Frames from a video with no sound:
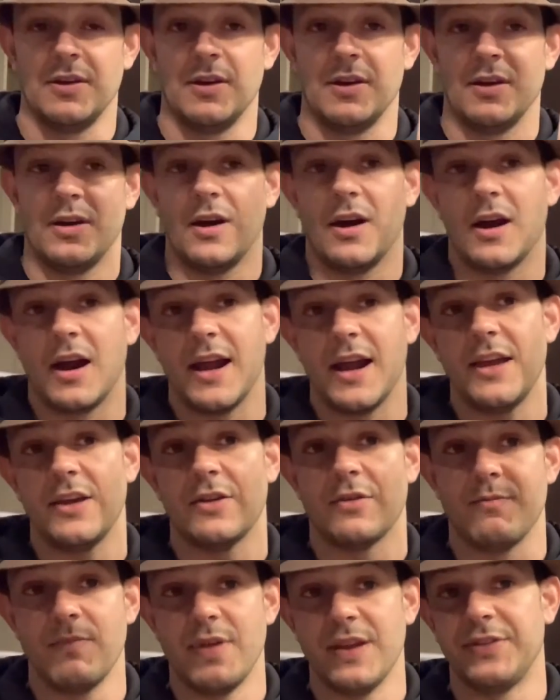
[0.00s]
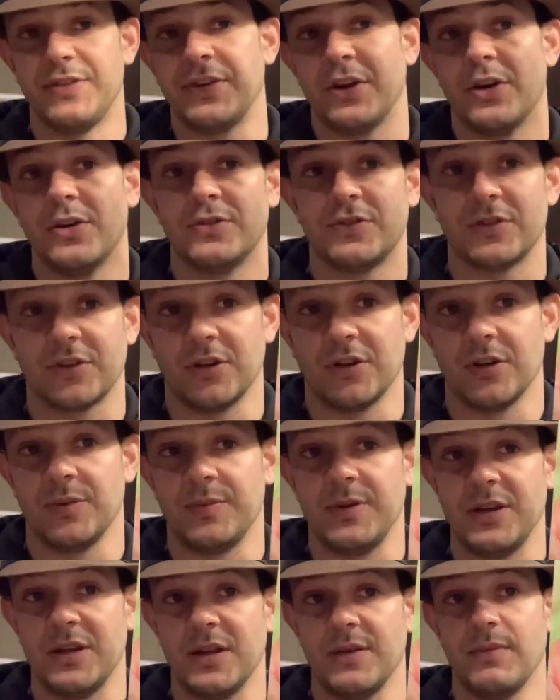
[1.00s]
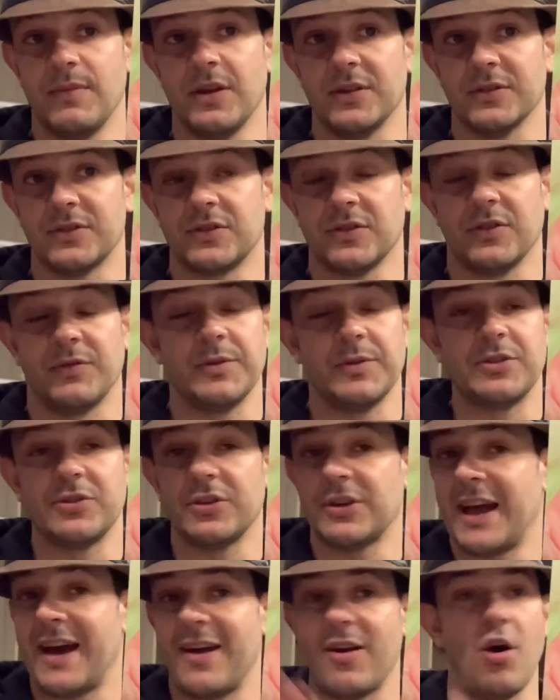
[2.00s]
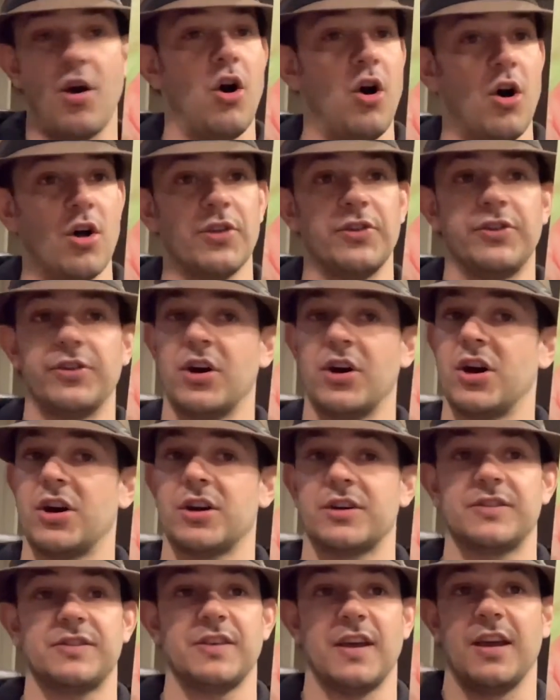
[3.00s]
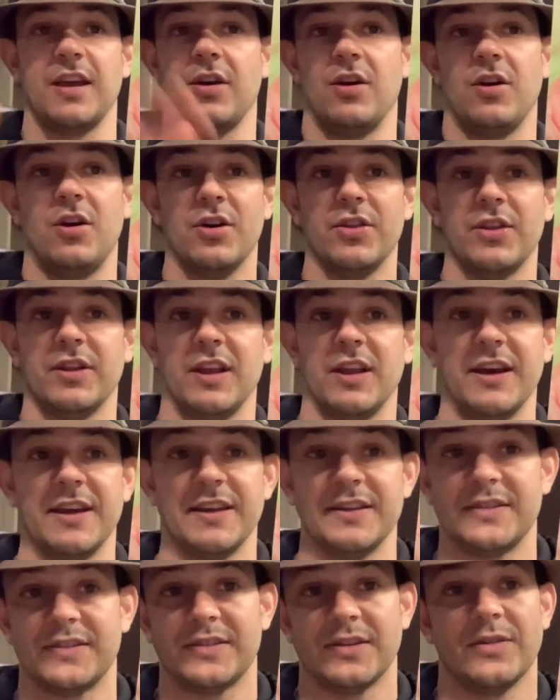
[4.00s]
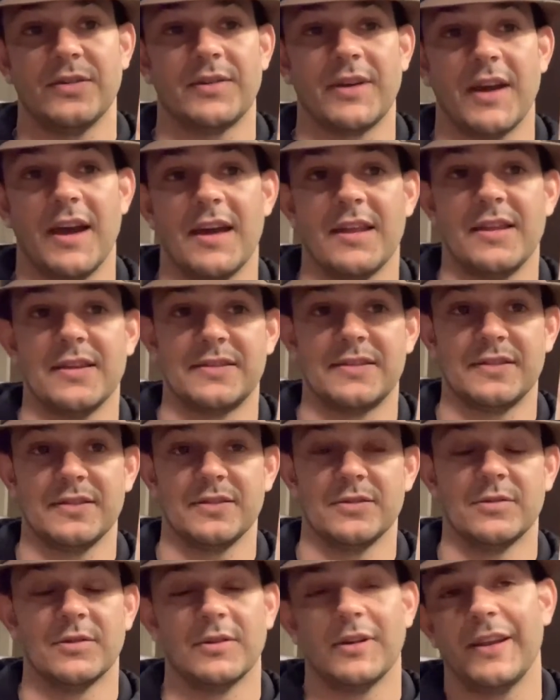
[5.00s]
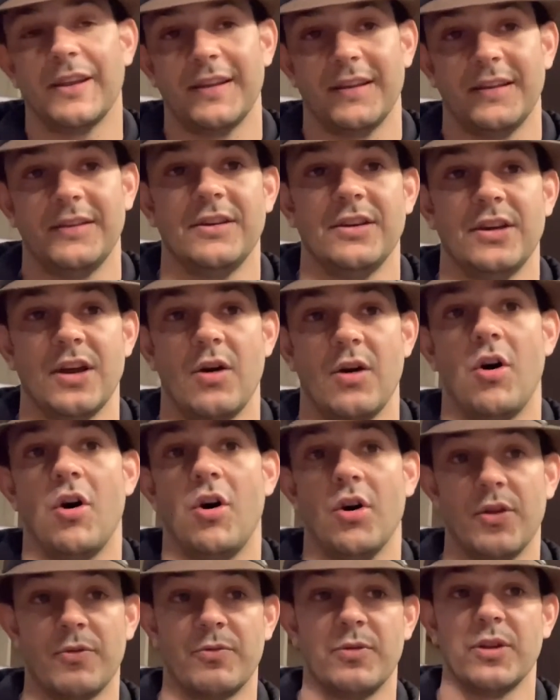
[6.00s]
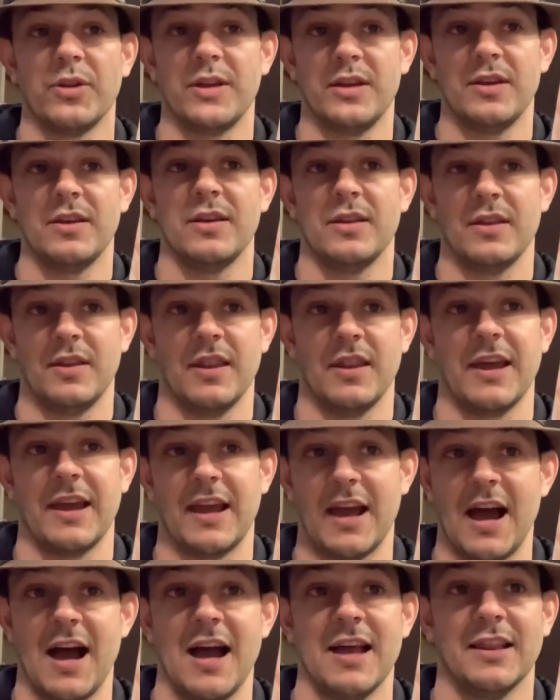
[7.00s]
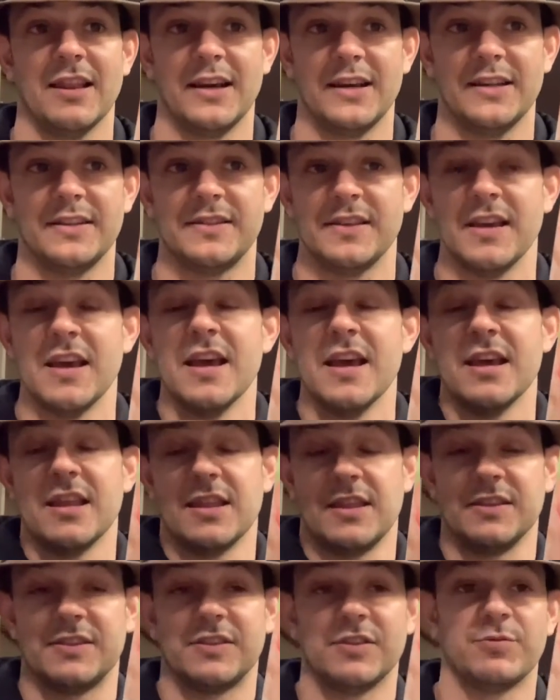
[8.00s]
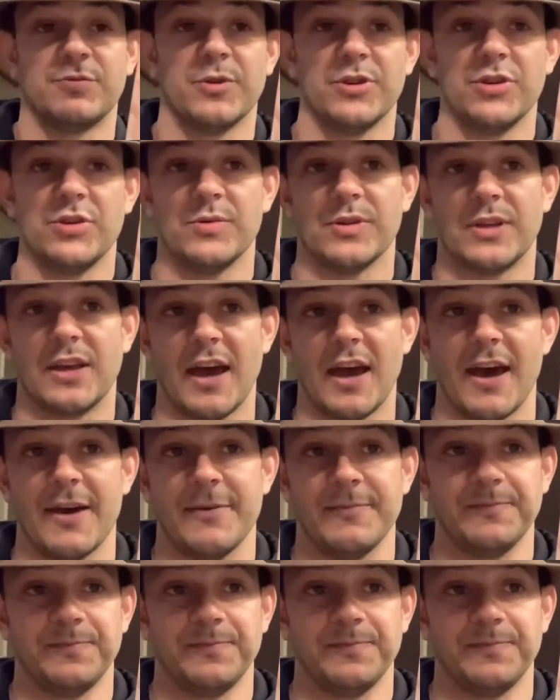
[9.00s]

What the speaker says: All right, your midtones are gonna be in the middle. So if we took out all the darks and all the lights, okay, this, or you know, all the really like highlights, this is what you would get.